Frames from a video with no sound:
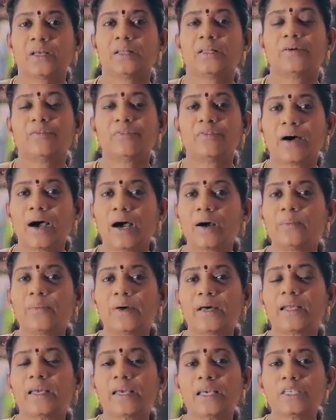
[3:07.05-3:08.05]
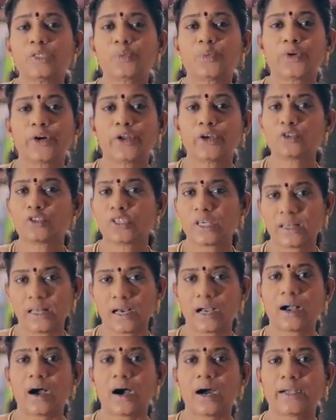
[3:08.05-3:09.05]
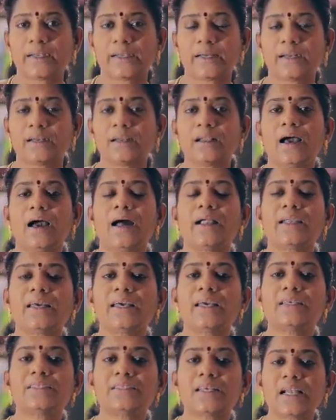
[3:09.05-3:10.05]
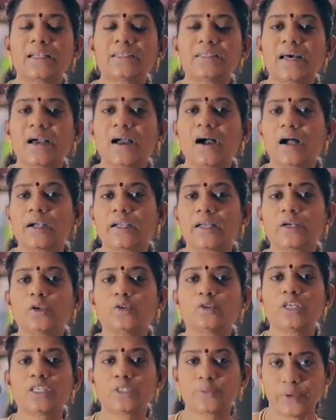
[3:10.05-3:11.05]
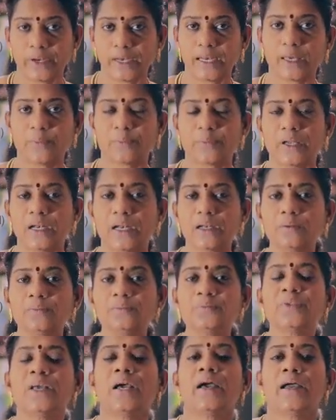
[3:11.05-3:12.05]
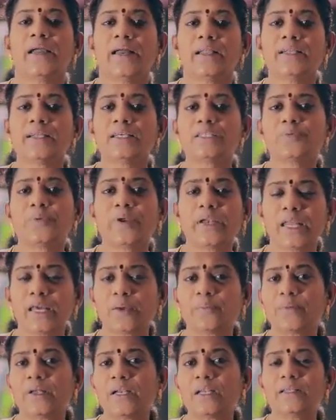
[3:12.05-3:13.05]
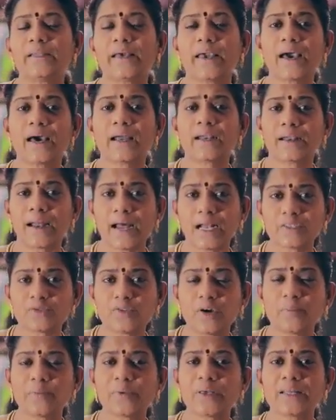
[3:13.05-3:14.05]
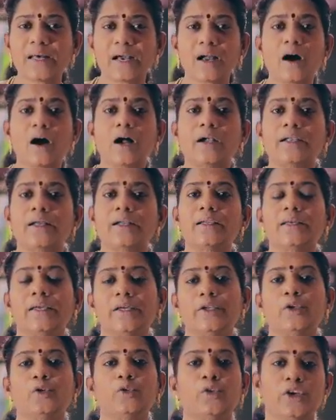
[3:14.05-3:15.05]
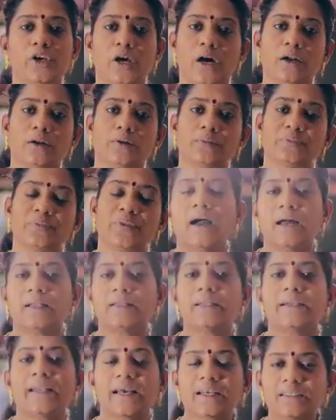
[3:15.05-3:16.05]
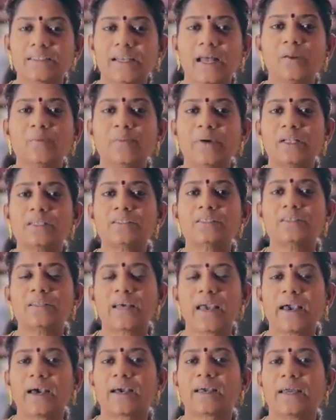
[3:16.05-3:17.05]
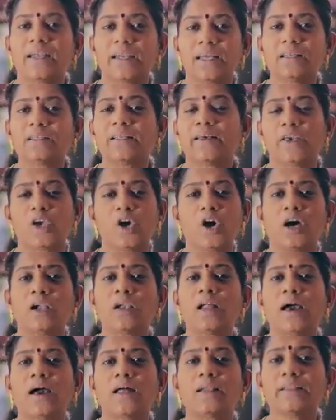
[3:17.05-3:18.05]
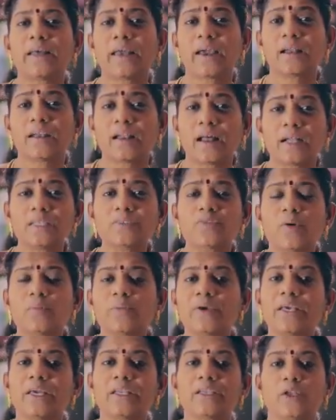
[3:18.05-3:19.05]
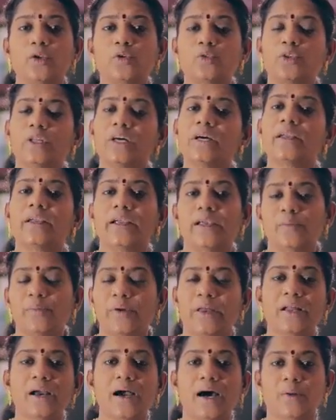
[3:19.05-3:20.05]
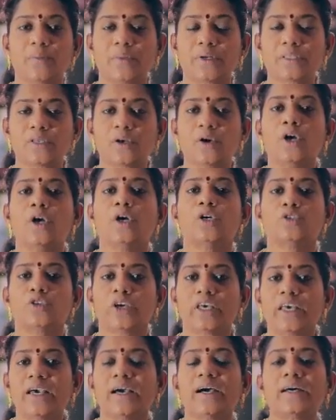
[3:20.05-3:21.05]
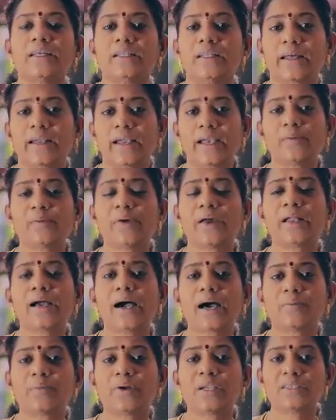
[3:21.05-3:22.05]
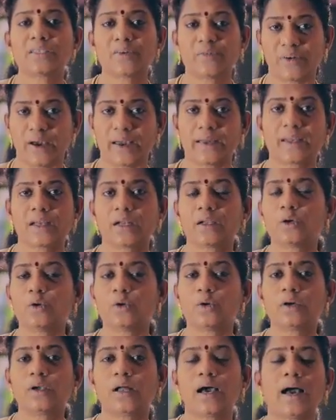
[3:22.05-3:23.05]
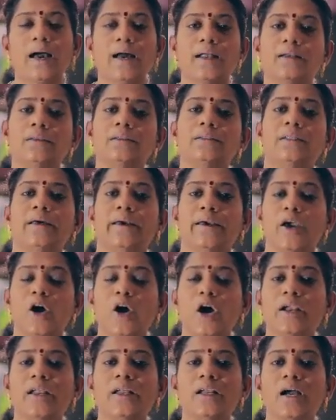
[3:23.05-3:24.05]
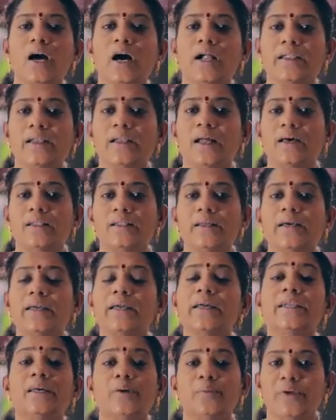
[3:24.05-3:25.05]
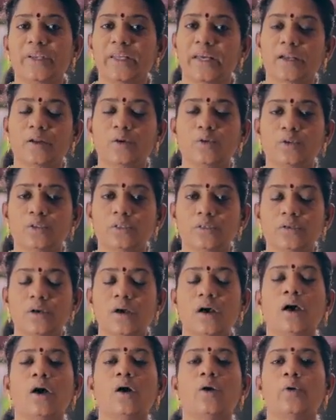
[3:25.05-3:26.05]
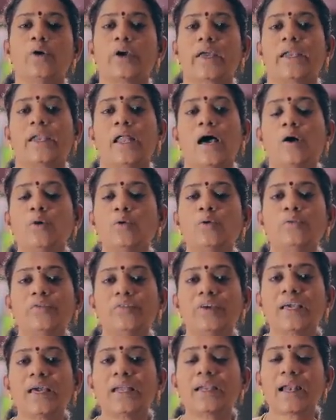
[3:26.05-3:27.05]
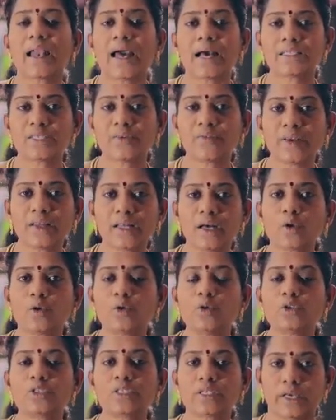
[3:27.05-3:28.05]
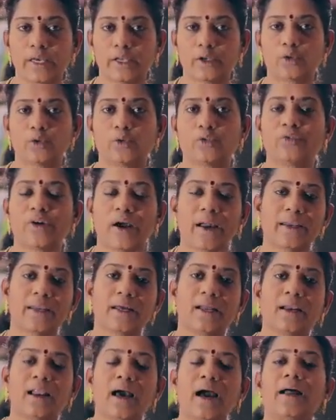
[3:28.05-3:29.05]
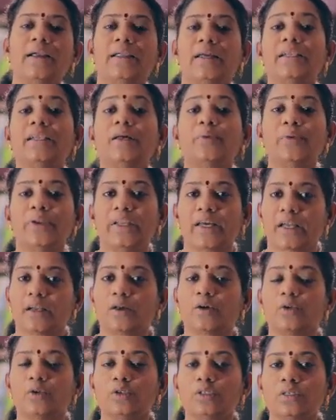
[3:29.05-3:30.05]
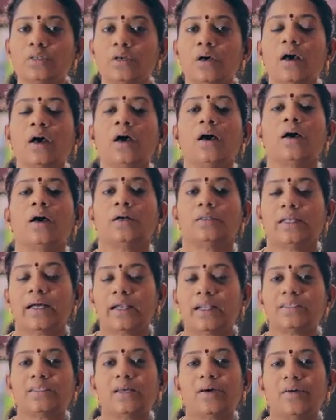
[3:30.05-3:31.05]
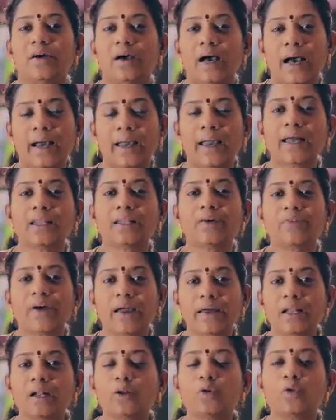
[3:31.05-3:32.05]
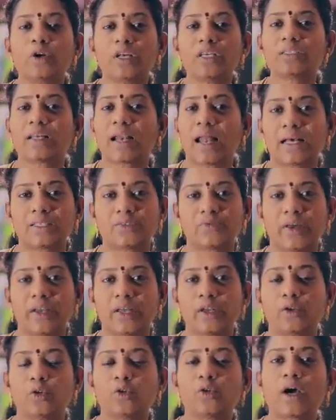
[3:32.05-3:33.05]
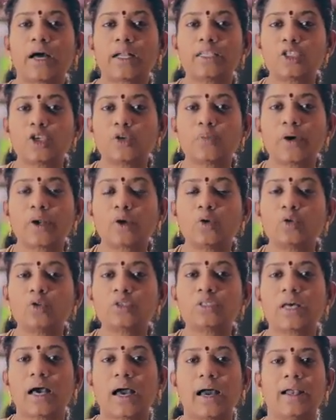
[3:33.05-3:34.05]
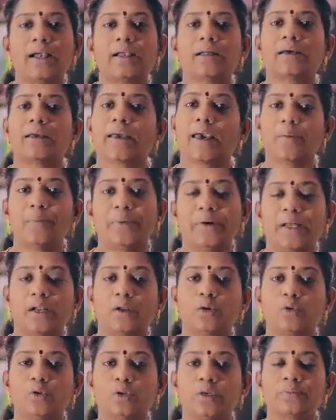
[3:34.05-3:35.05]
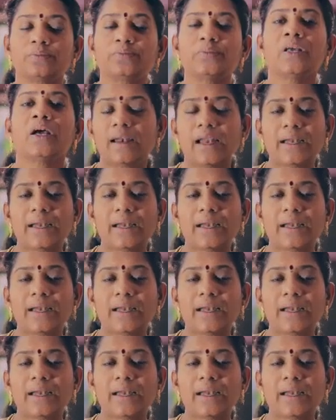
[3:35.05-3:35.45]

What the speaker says: The farmer, he is producing the cotton and he sells the cotton to the spinning mill. In the spinning mill, they are transforming the cotton into yarn. And the textile mills, they are getting the yarn and they are transforming it into the ready-made garments. So here the ready-made garment is a final good and the yarn and cotton are the intermediate goods. Okay, now we can classify the goods into final and intermediate goods. That is, again the final good is classified into consumer goods and capital good.